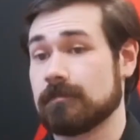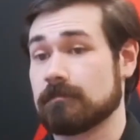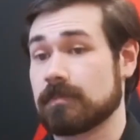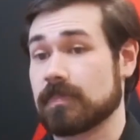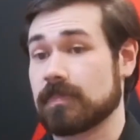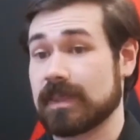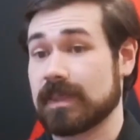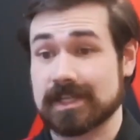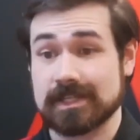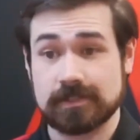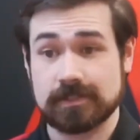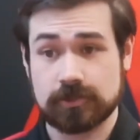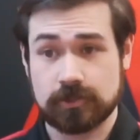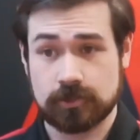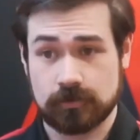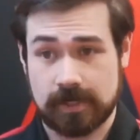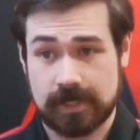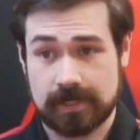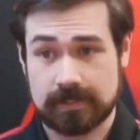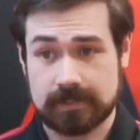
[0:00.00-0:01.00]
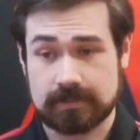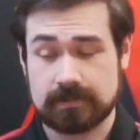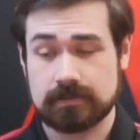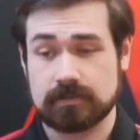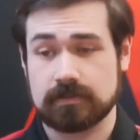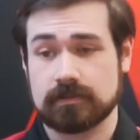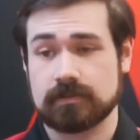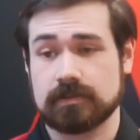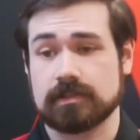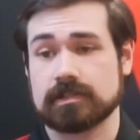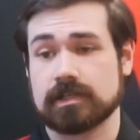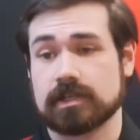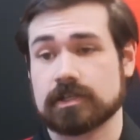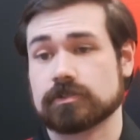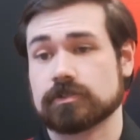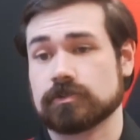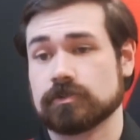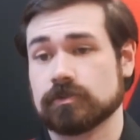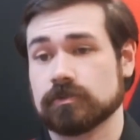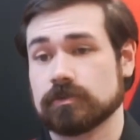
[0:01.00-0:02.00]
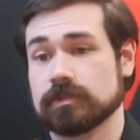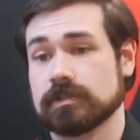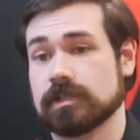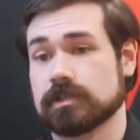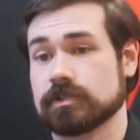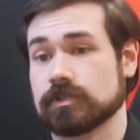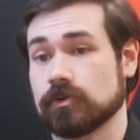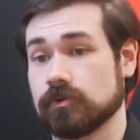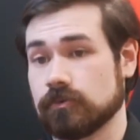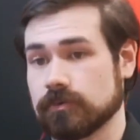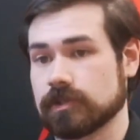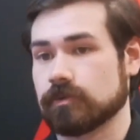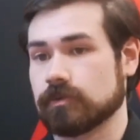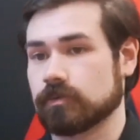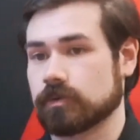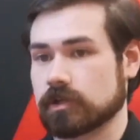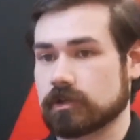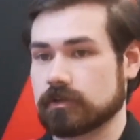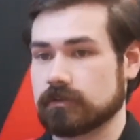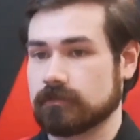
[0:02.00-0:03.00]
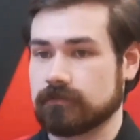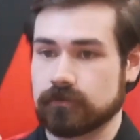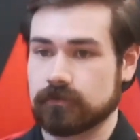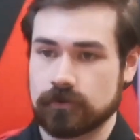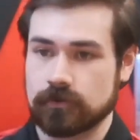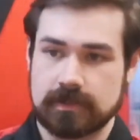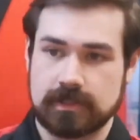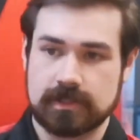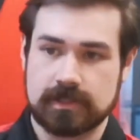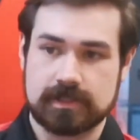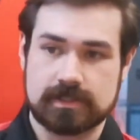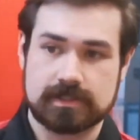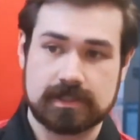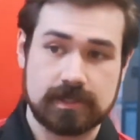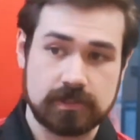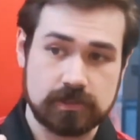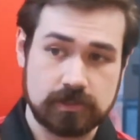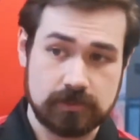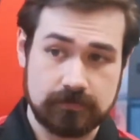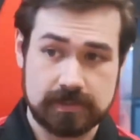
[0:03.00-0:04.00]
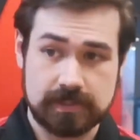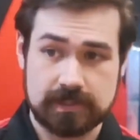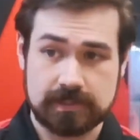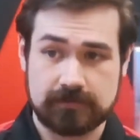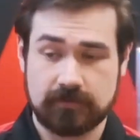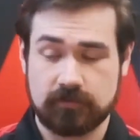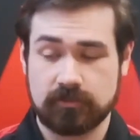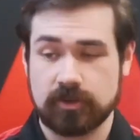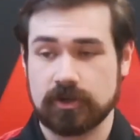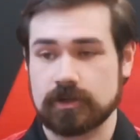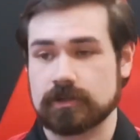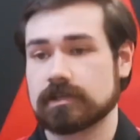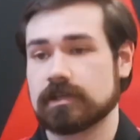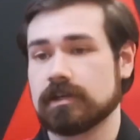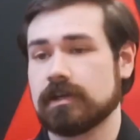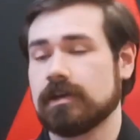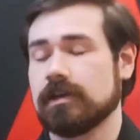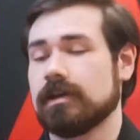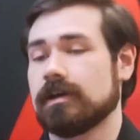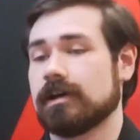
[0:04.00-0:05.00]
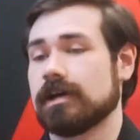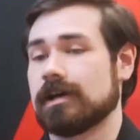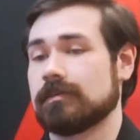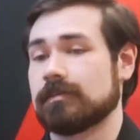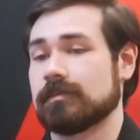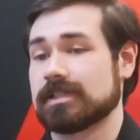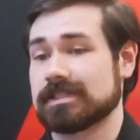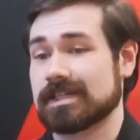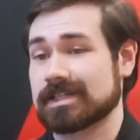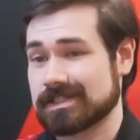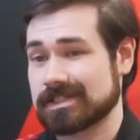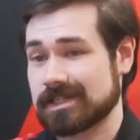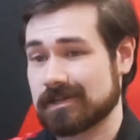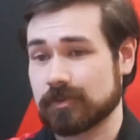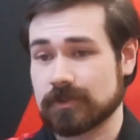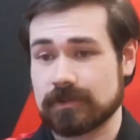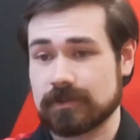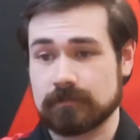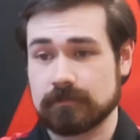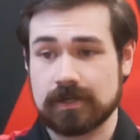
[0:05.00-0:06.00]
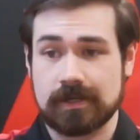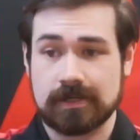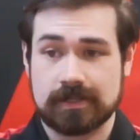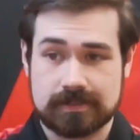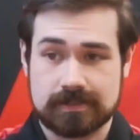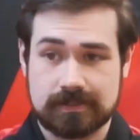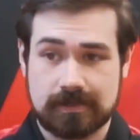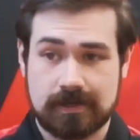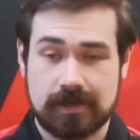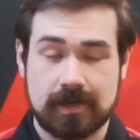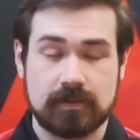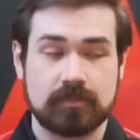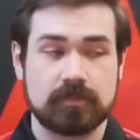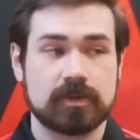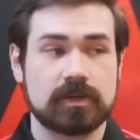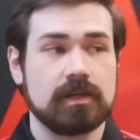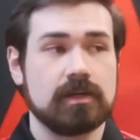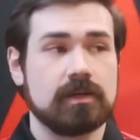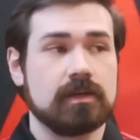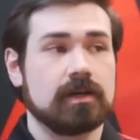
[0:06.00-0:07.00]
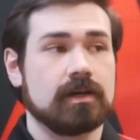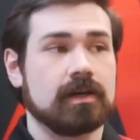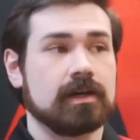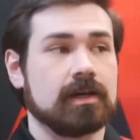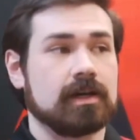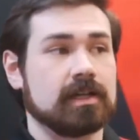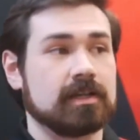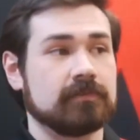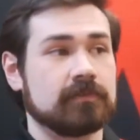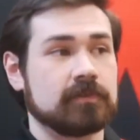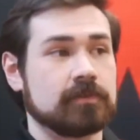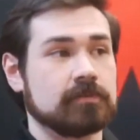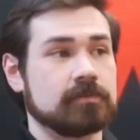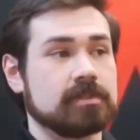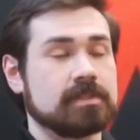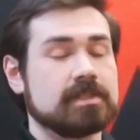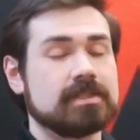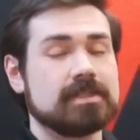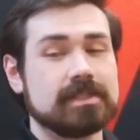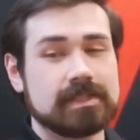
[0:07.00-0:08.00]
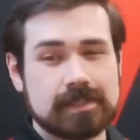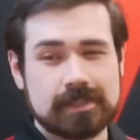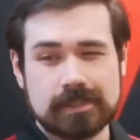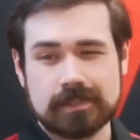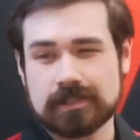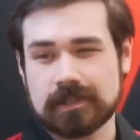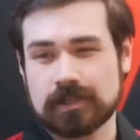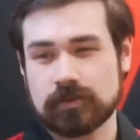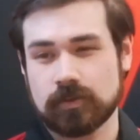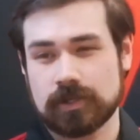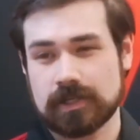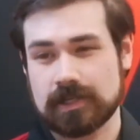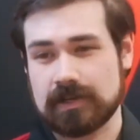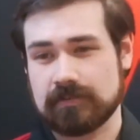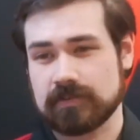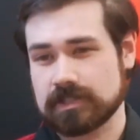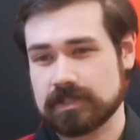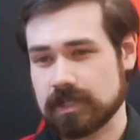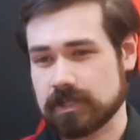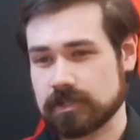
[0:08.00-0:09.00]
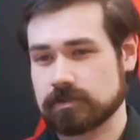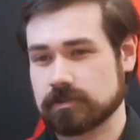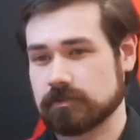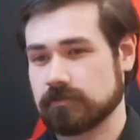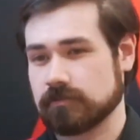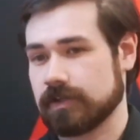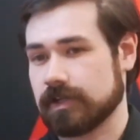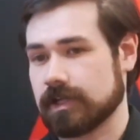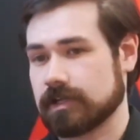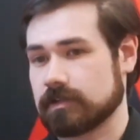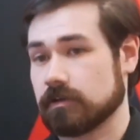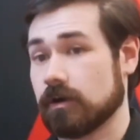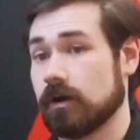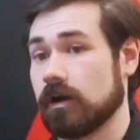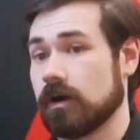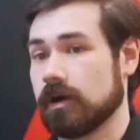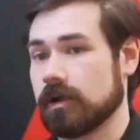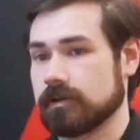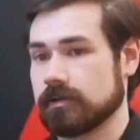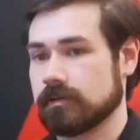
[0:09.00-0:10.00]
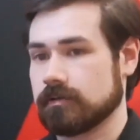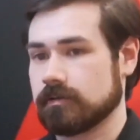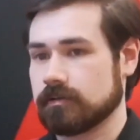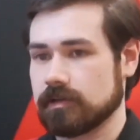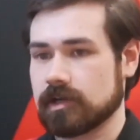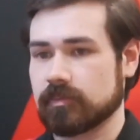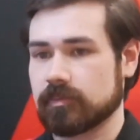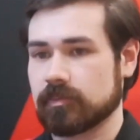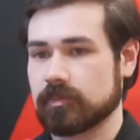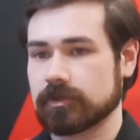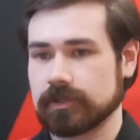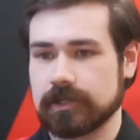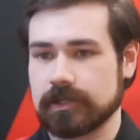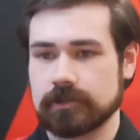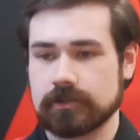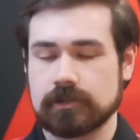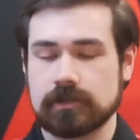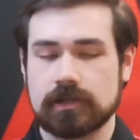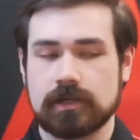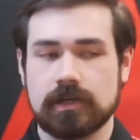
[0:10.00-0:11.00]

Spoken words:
That is correct. The texture tool does only work for the side surfaces of a part. It does not put them on top. If you did kind of want to have a textured effect on the upper layer,